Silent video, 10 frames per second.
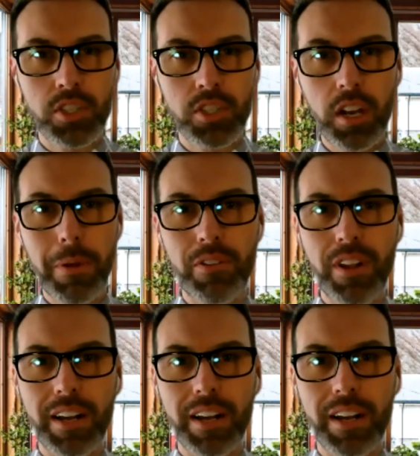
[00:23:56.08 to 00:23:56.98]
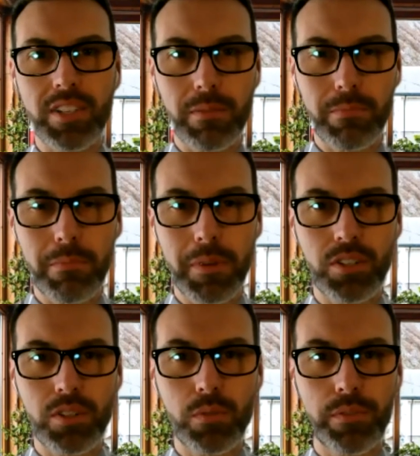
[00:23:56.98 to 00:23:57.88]
Talk about Knox's
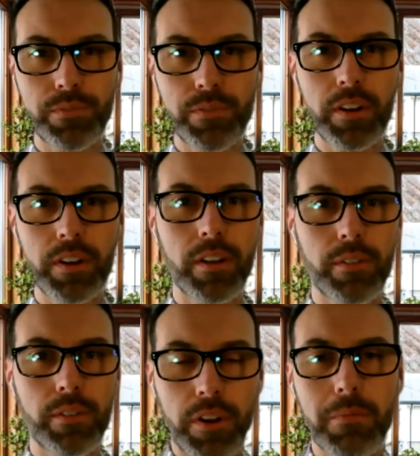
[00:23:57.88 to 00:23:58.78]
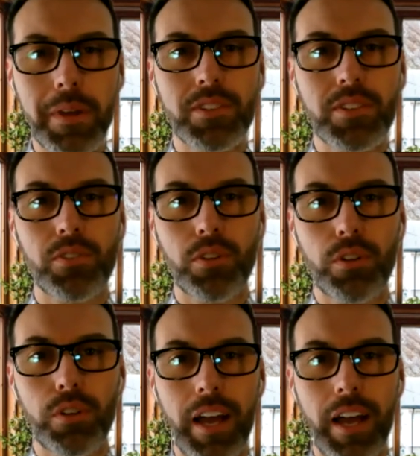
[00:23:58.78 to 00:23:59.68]
commitment to a
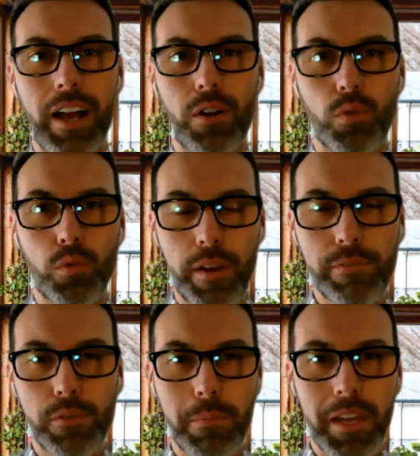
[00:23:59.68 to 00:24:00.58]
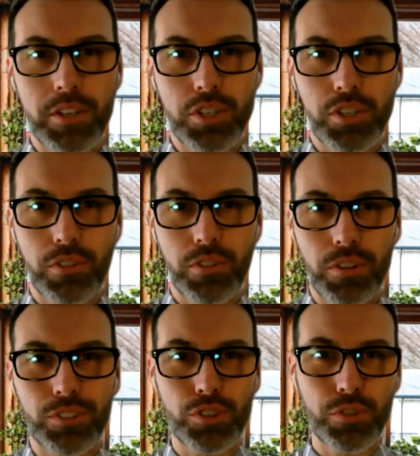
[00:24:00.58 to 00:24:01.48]
fundamental
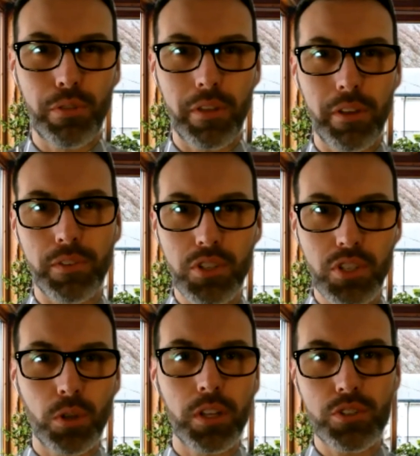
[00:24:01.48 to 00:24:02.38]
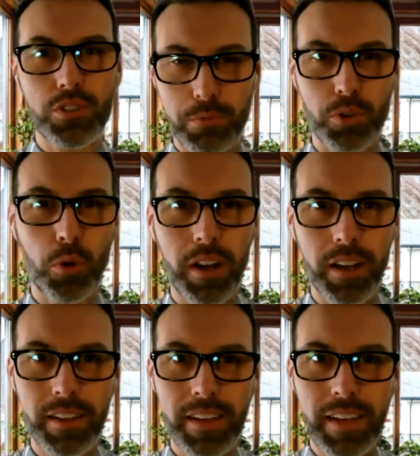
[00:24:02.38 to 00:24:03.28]
reformational truth of sola
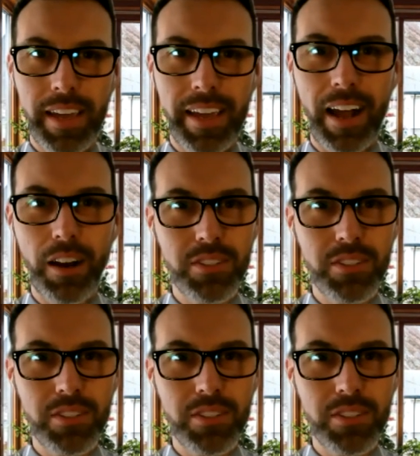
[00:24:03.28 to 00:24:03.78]
scriptura. And how